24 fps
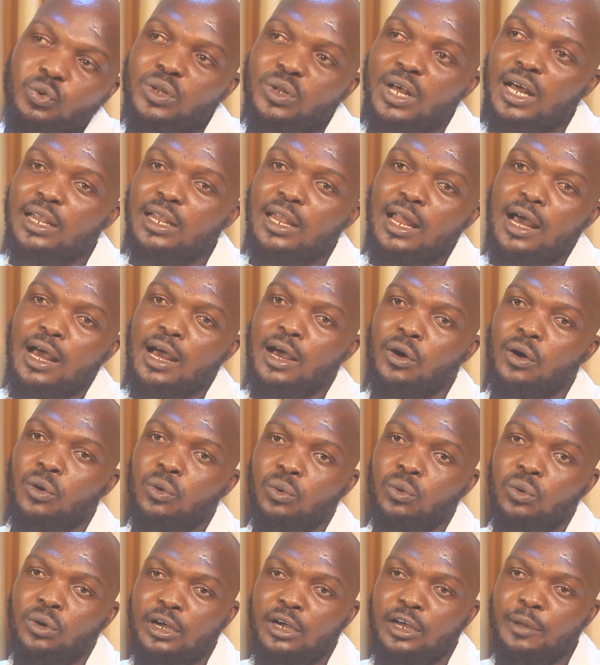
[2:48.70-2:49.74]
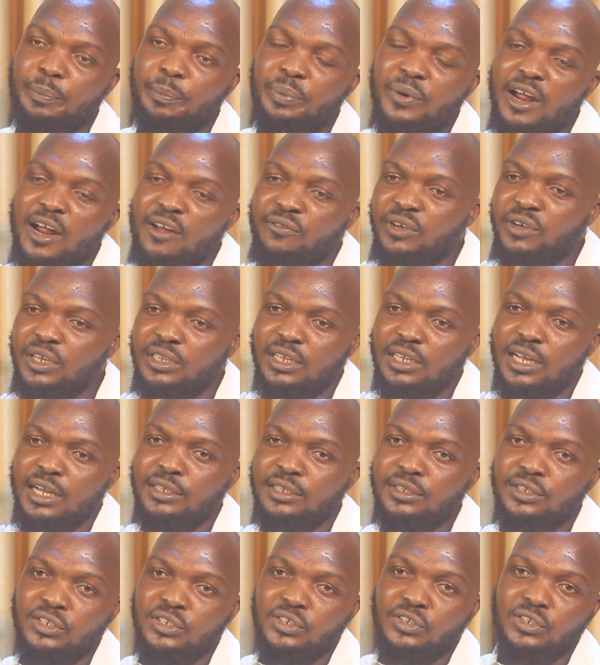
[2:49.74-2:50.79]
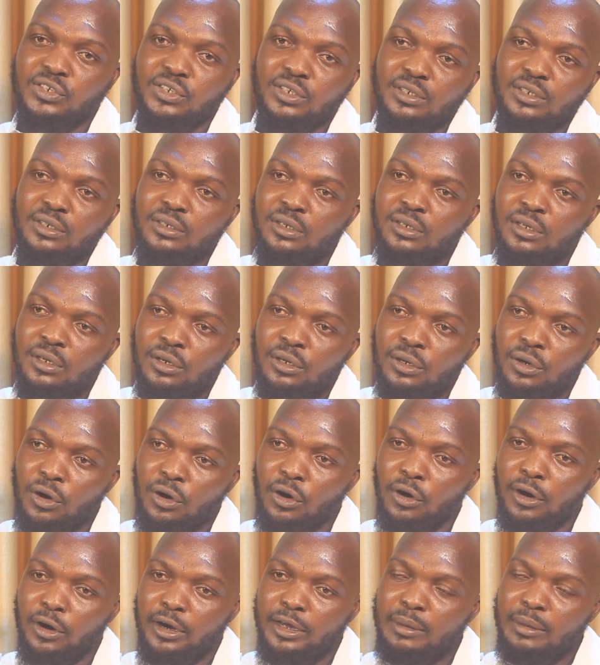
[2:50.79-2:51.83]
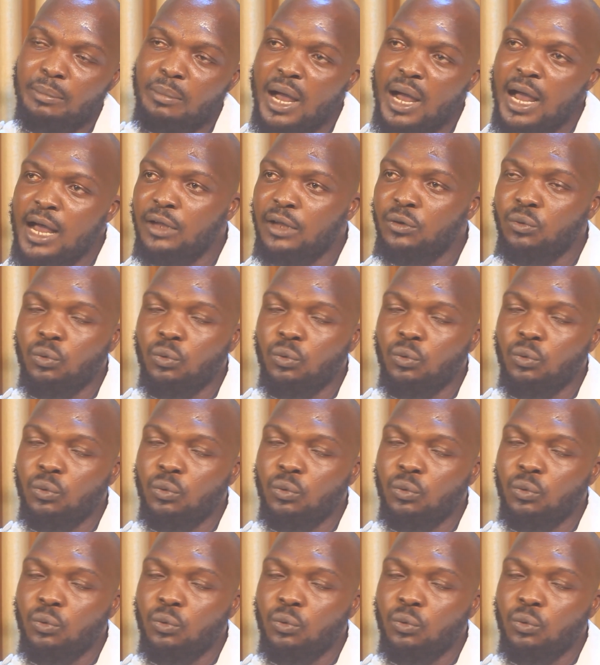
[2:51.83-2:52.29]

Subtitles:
allow a private entity or a man